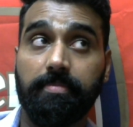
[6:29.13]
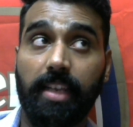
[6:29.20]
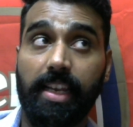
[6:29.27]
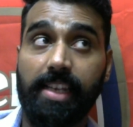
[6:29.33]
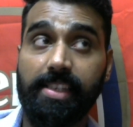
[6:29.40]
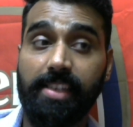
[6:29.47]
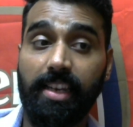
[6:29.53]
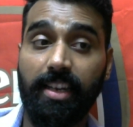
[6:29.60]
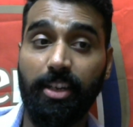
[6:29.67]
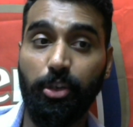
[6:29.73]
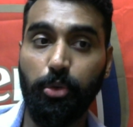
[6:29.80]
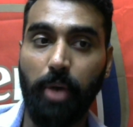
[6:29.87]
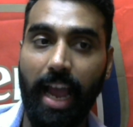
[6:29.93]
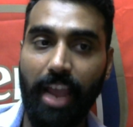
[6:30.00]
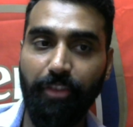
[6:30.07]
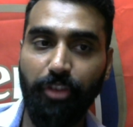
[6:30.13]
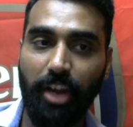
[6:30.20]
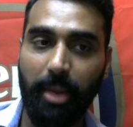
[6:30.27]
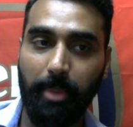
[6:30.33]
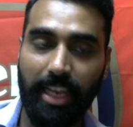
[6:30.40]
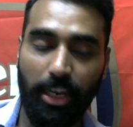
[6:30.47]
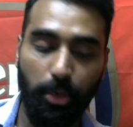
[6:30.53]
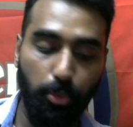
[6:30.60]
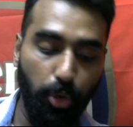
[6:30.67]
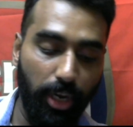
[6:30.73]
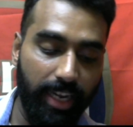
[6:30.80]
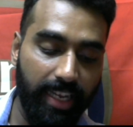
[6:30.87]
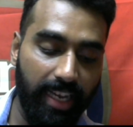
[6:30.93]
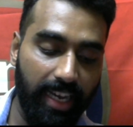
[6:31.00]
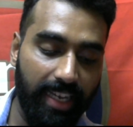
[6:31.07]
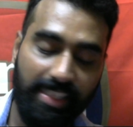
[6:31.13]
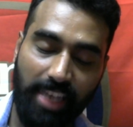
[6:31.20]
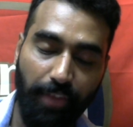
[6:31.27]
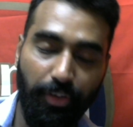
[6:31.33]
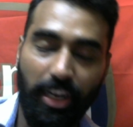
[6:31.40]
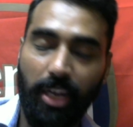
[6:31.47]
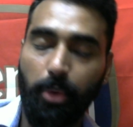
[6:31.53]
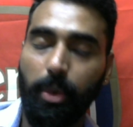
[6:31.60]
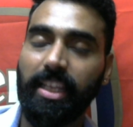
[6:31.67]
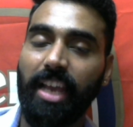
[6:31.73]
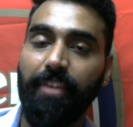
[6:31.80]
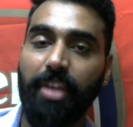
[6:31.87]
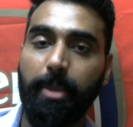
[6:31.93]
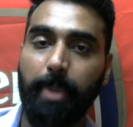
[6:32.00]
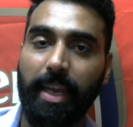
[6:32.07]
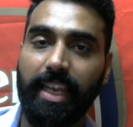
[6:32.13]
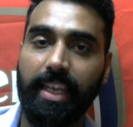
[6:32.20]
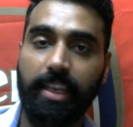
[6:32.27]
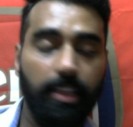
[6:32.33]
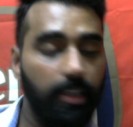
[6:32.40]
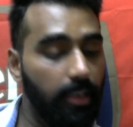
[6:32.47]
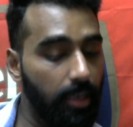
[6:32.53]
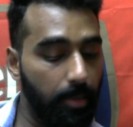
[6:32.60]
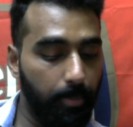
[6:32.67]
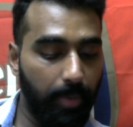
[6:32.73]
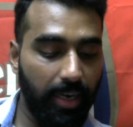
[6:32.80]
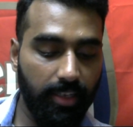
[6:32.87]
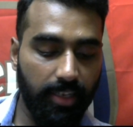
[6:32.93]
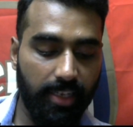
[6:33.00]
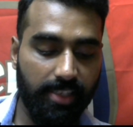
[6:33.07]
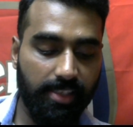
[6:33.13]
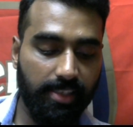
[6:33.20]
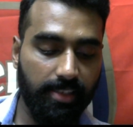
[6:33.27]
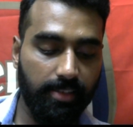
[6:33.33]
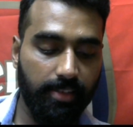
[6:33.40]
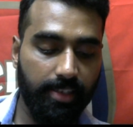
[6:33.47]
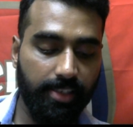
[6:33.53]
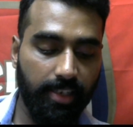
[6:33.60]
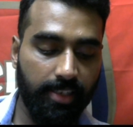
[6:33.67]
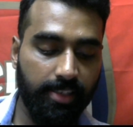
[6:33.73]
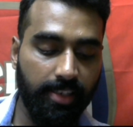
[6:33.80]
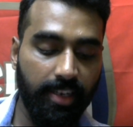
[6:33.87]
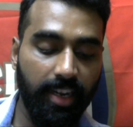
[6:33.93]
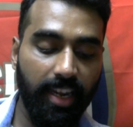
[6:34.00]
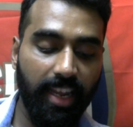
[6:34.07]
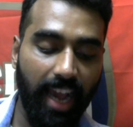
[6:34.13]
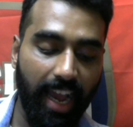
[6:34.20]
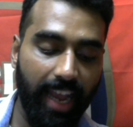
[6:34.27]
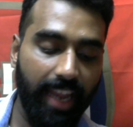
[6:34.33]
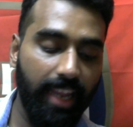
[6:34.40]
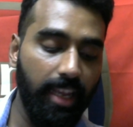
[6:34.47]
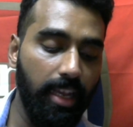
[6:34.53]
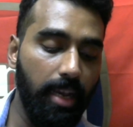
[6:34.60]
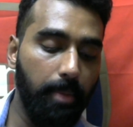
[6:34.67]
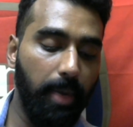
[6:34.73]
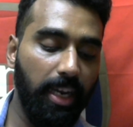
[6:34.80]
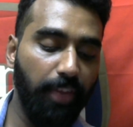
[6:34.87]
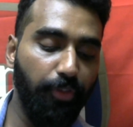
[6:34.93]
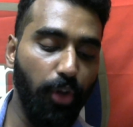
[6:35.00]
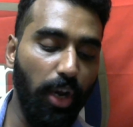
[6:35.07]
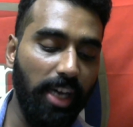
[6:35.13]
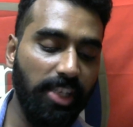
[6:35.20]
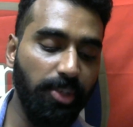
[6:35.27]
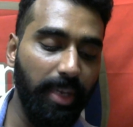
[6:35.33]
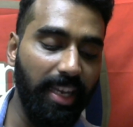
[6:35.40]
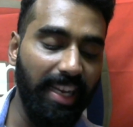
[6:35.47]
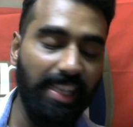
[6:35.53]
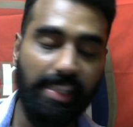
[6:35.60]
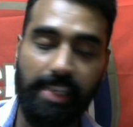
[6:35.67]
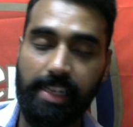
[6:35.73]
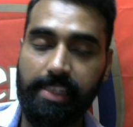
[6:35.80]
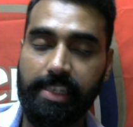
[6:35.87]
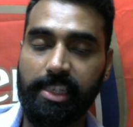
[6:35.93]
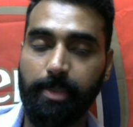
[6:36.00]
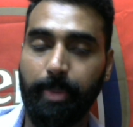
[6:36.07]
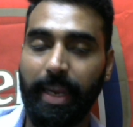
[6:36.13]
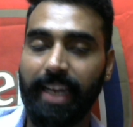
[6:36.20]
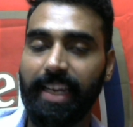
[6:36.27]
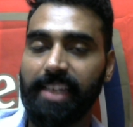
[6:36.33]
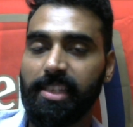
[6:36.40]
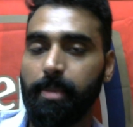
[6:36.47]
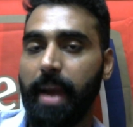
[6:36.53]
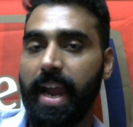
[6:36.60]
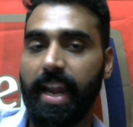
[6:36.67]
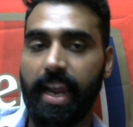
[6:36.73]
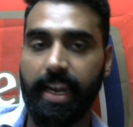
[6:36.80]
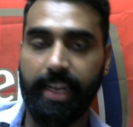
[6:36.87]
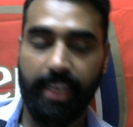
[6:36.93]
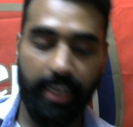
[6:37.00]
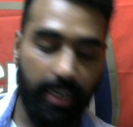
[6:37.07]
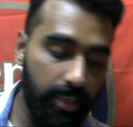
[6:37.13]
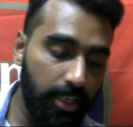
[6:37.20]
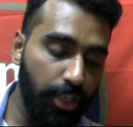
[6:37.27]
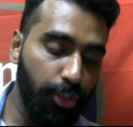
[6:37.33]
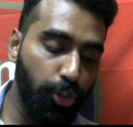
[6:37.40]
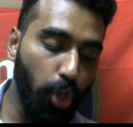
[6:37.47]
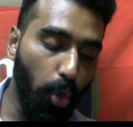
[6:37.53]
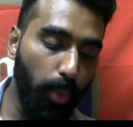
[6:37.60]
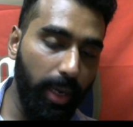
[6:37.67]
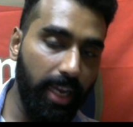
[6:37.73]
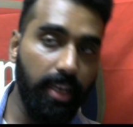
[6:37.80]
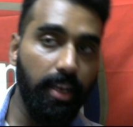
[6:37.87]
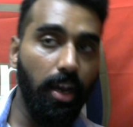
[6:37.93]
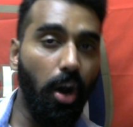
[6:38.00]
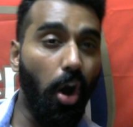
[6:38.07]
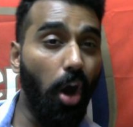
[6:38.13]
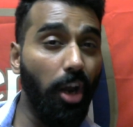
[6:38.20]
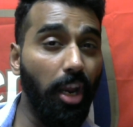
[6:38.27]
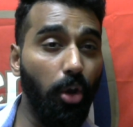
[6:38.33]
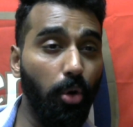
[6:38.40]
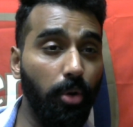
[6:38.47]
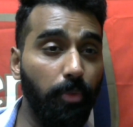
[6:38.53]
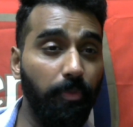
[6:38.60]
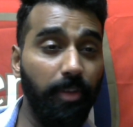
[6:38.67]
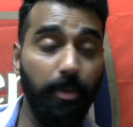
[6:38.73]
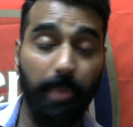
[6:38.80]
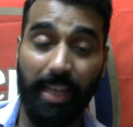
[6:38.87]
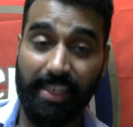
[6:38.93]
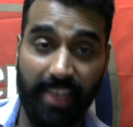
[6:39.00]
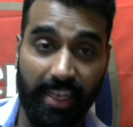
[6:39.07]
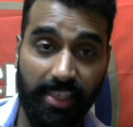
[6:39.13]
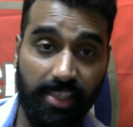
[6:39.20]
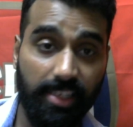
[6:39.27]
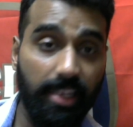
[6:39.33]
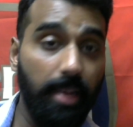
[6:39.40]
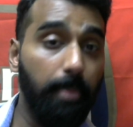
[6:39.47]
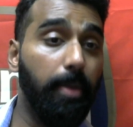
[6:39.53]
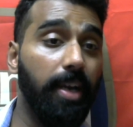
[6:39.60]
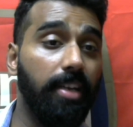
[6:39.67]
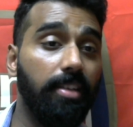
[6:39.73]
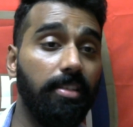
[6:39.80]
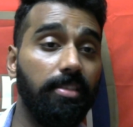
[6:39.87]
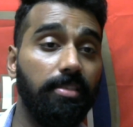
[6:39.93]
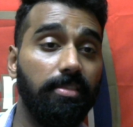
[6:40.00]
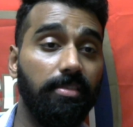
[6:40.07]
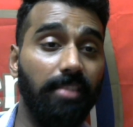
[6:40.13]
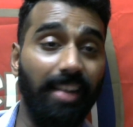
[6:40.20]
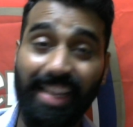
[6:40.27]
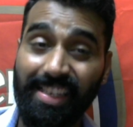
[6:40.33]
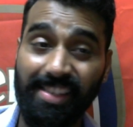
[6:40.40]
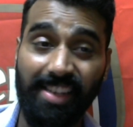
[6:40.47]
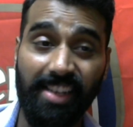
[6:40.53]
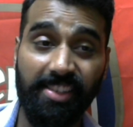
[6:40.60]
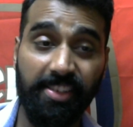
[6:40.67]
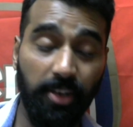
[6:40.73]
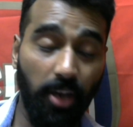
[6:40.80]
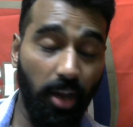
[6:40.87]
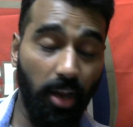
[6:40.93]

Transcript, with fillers: is a little too high for Emiliano Buendia. He's definitely worth every penny, but it's it's it's really high. But if you ask me, Reiss Nelson as a bait is a bad idea. Joe Willock, on a loan would make sense, but Reiss Nelson